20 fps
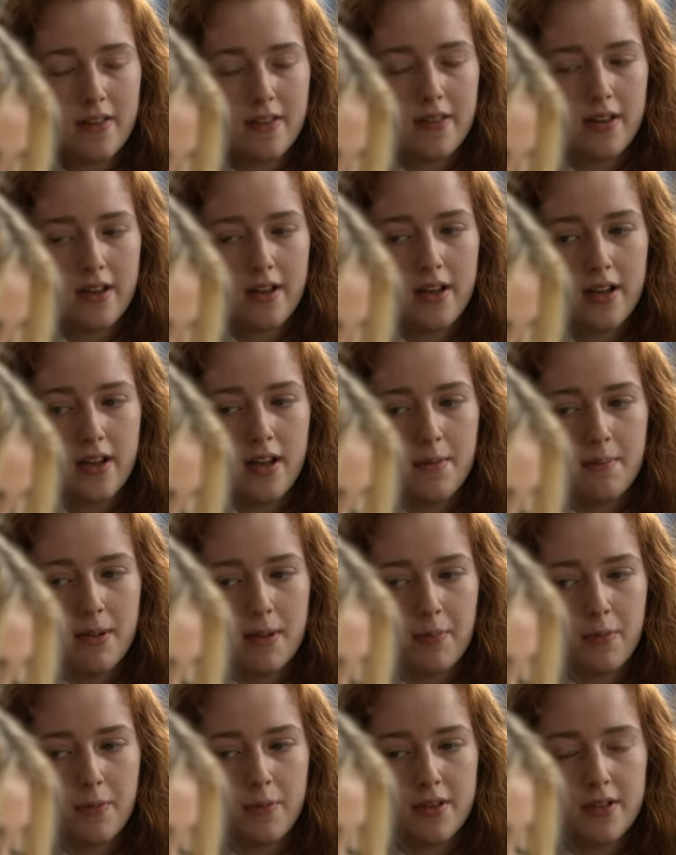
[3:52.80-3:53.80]
that
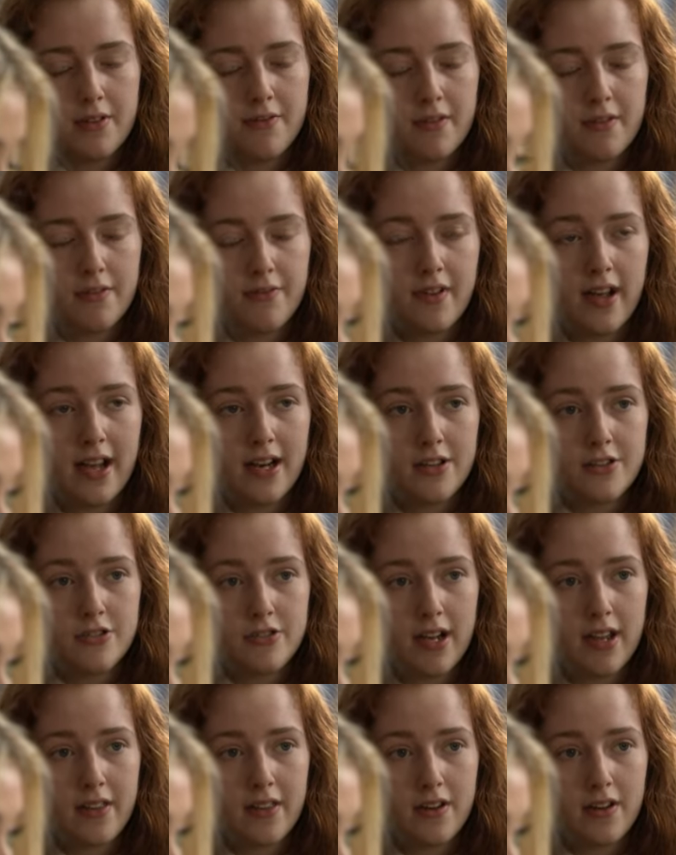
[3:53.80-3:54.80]
people would find a
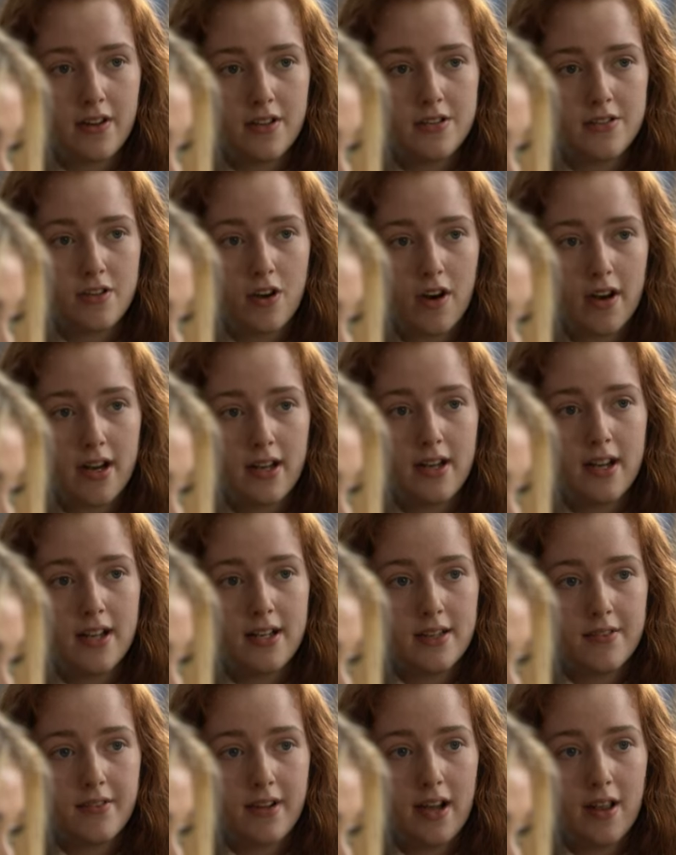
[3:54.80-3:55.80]
strength in us, target it
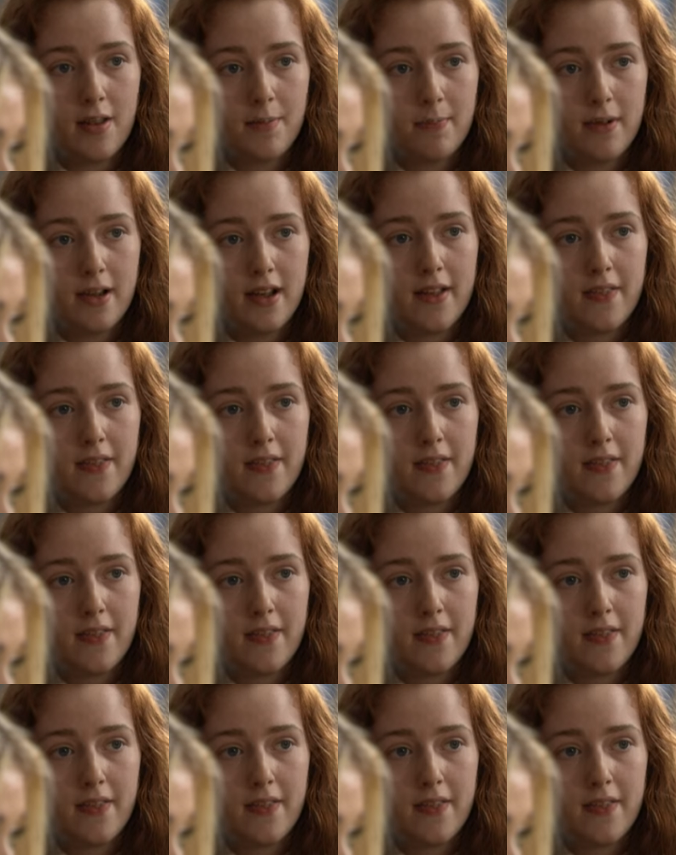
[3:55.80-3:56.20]
and develop it,